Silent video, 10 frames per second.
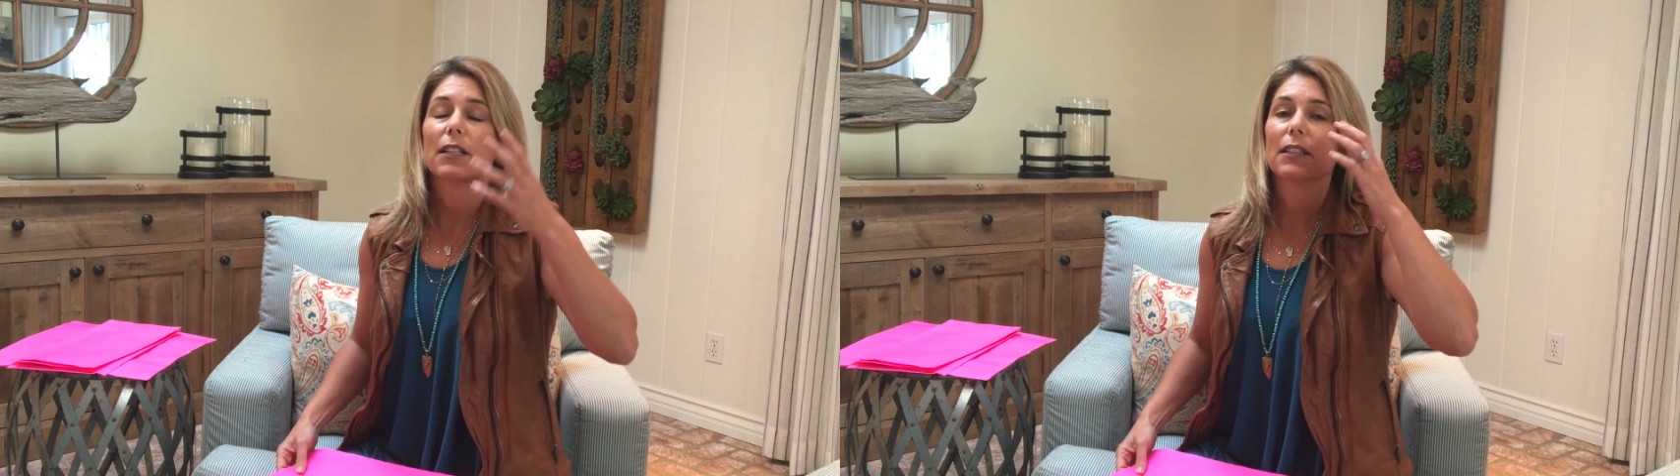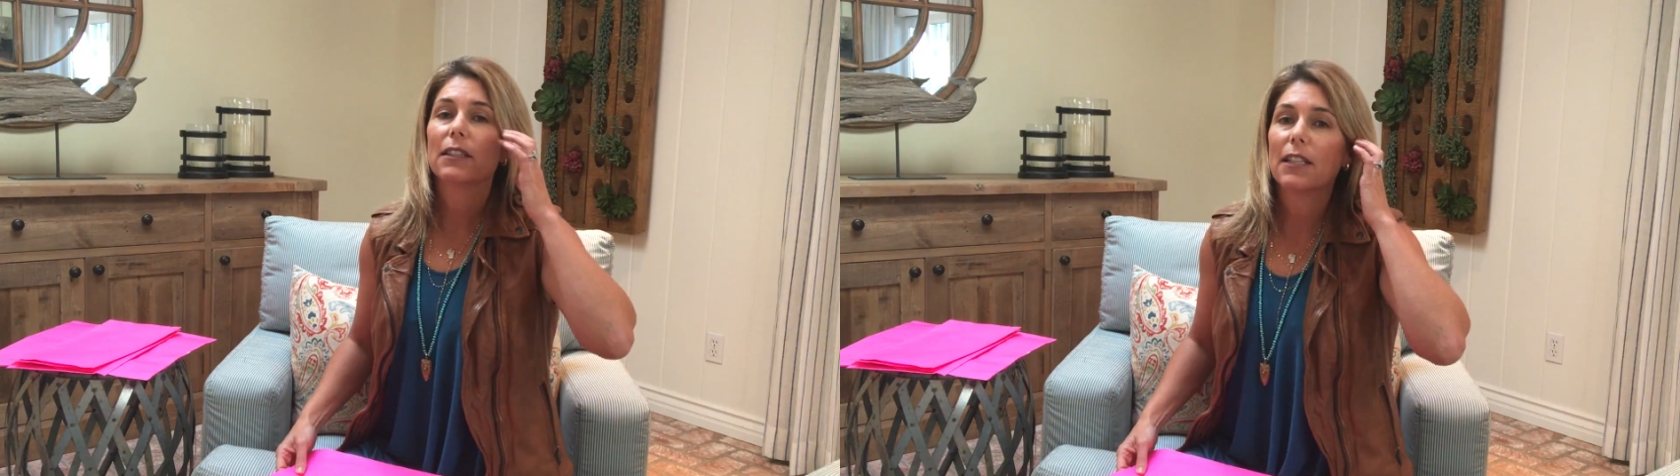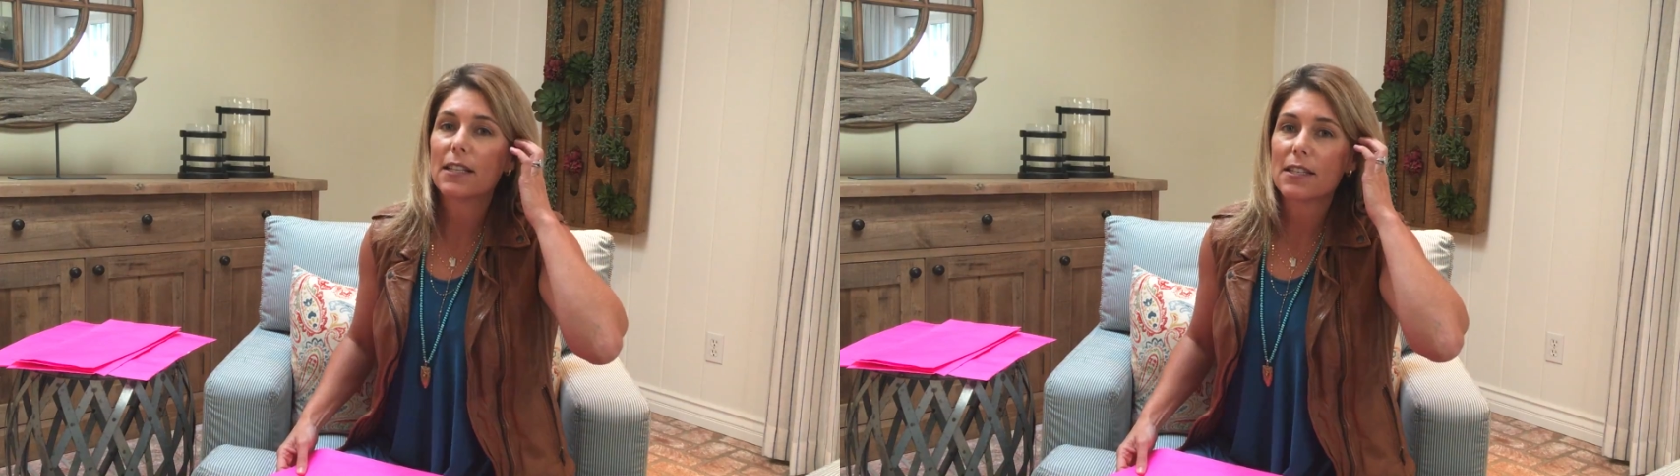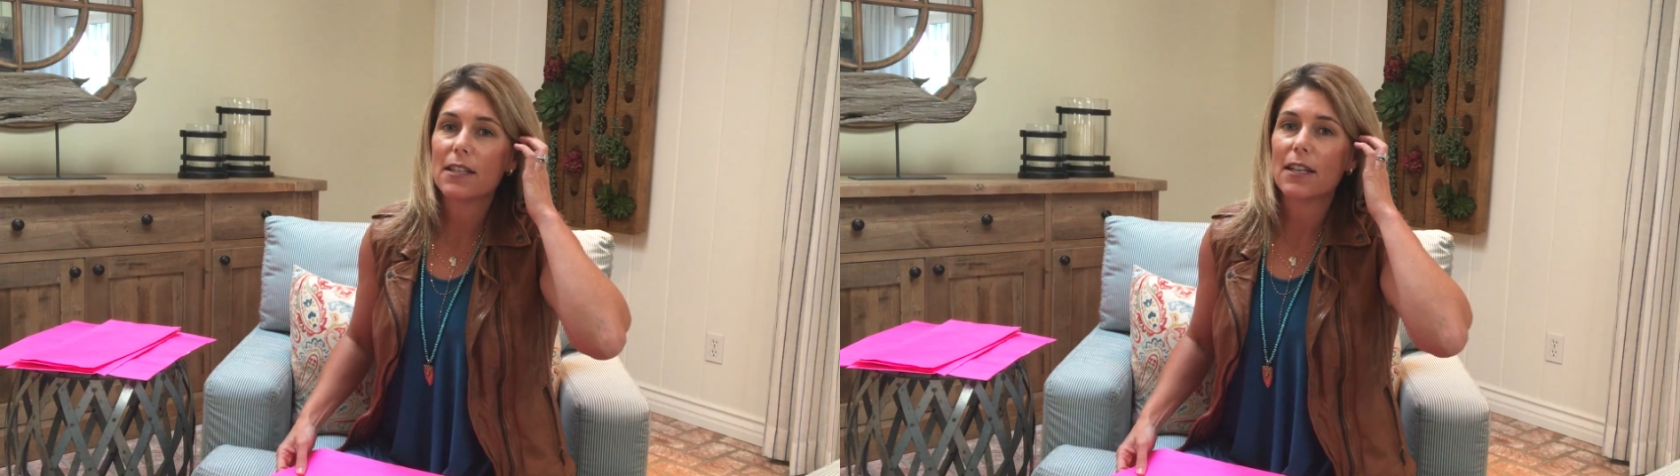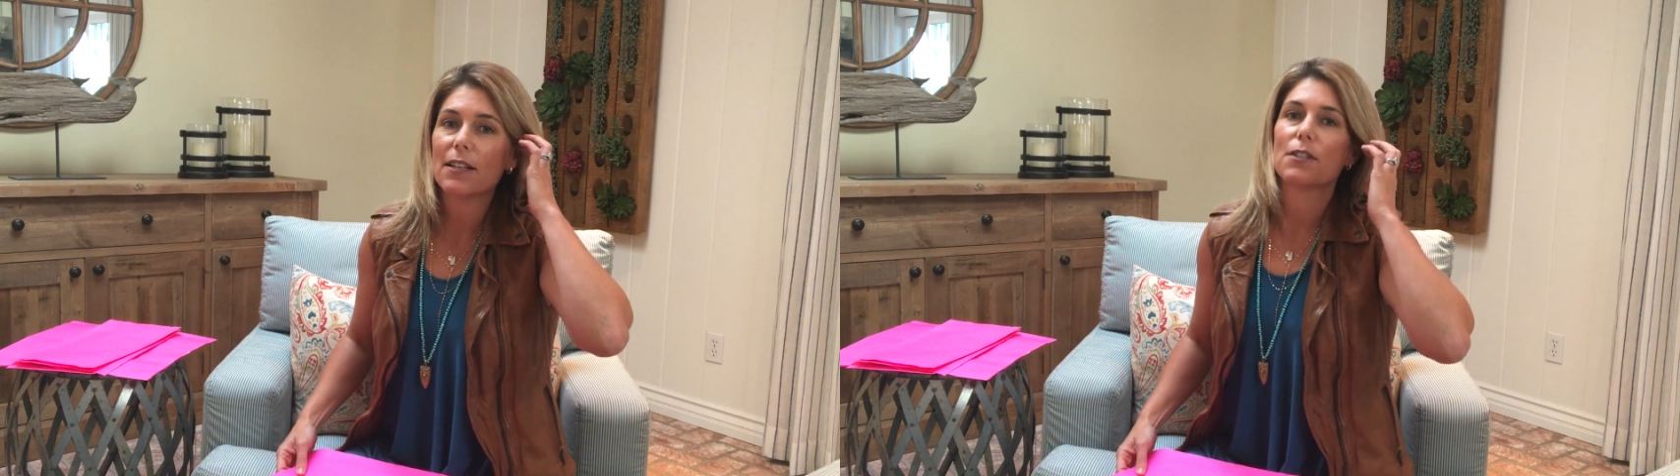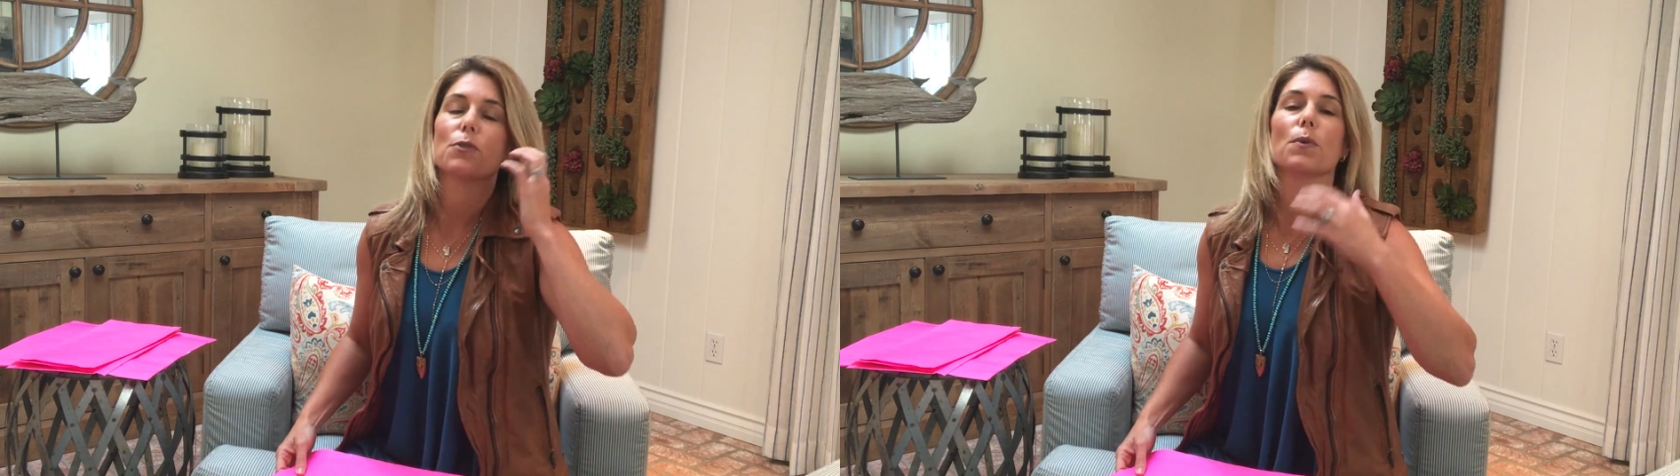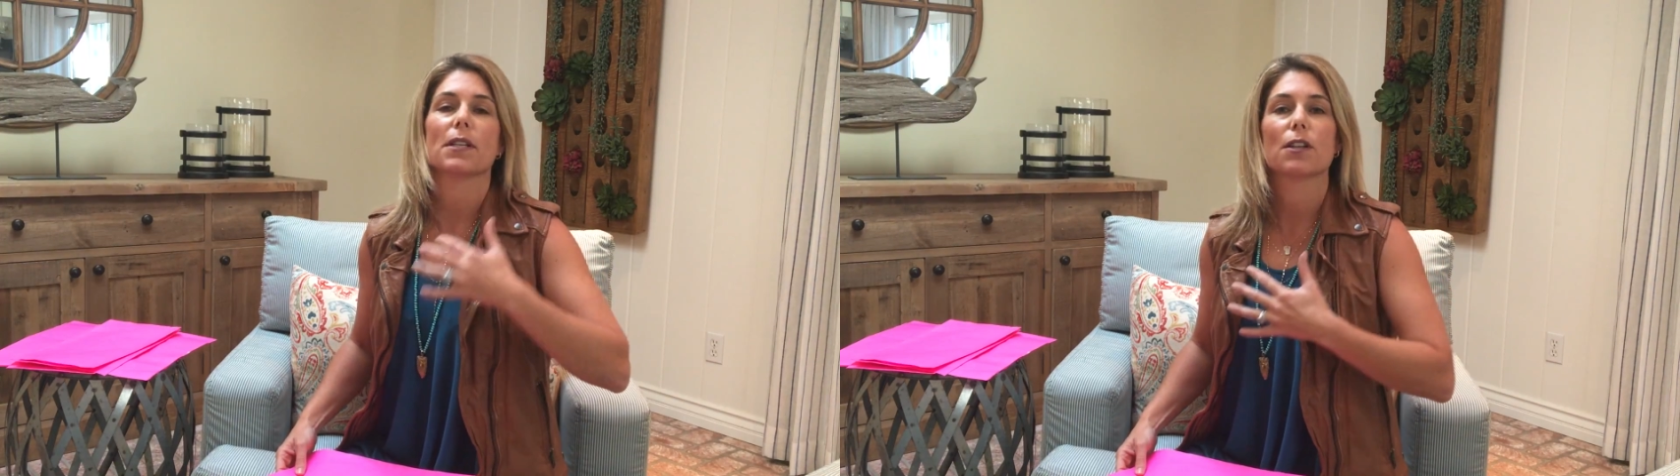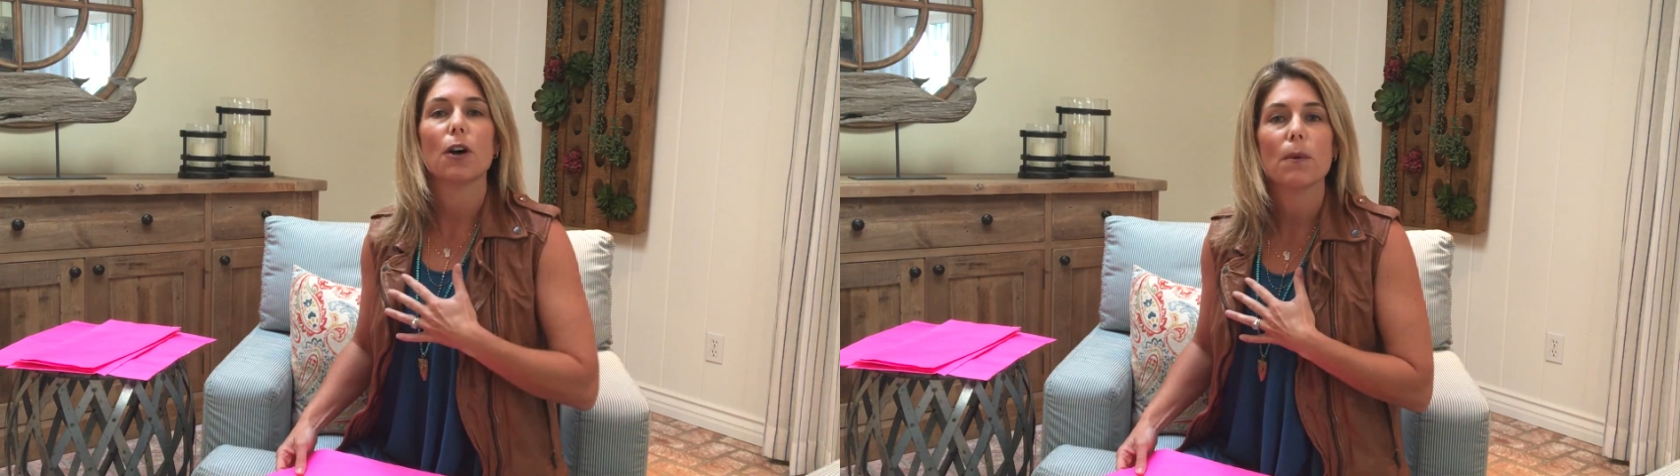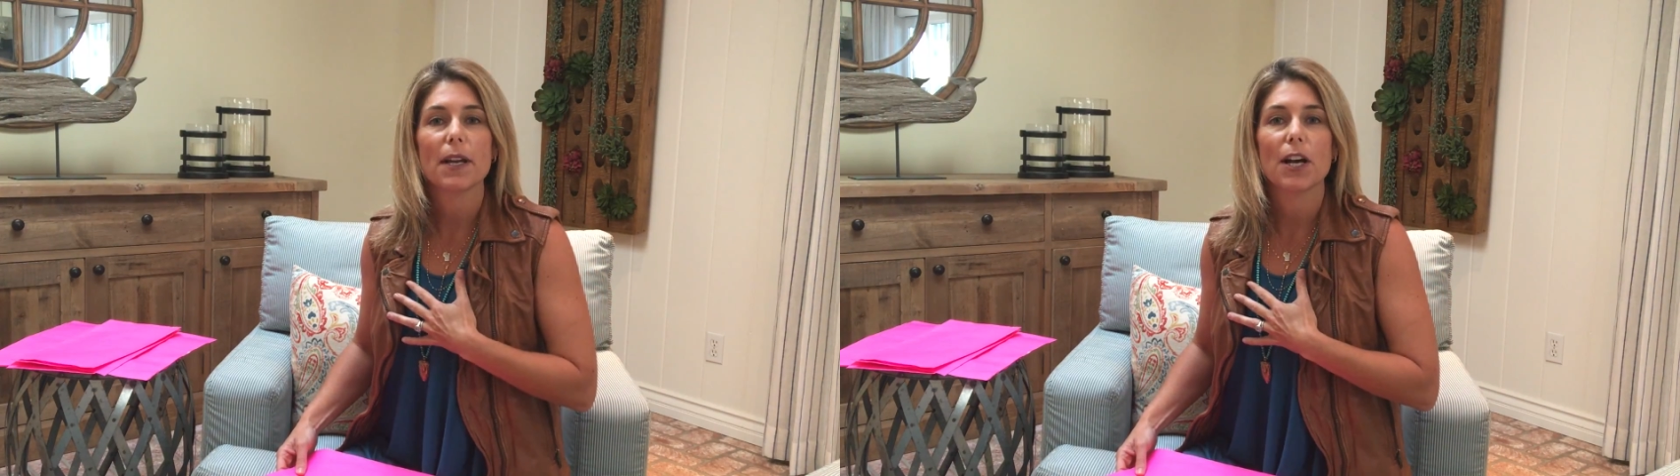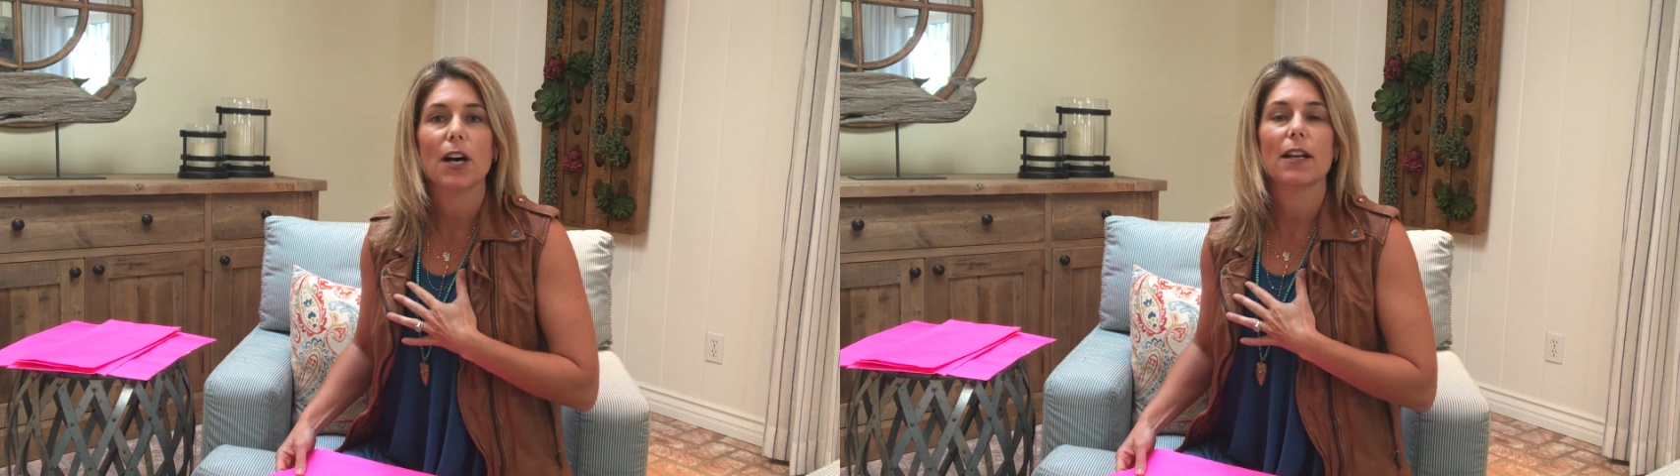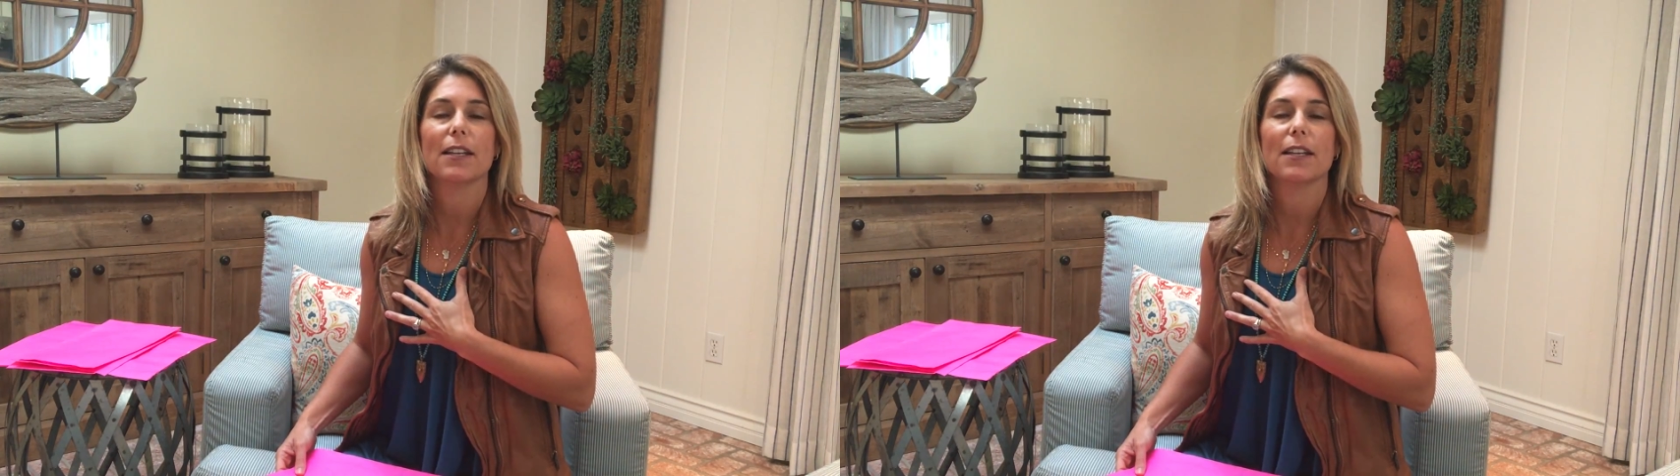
listening to what's going on